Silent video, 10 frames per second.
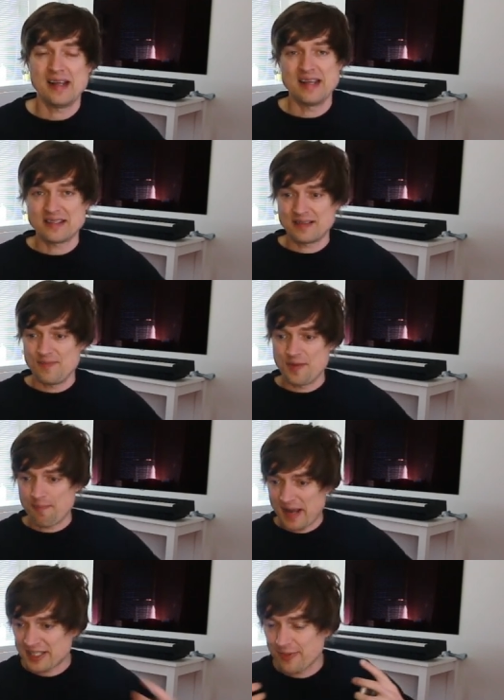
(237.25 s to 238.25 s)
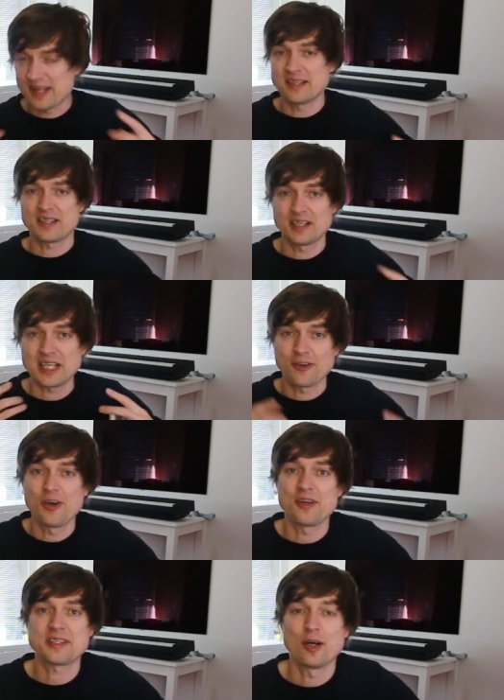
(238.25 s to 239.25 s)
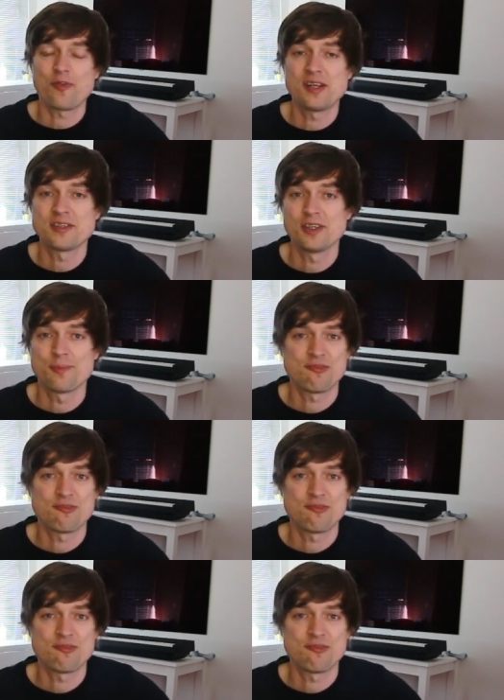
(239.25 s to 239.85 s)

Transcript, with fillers: is the best way that it's going to download itself into your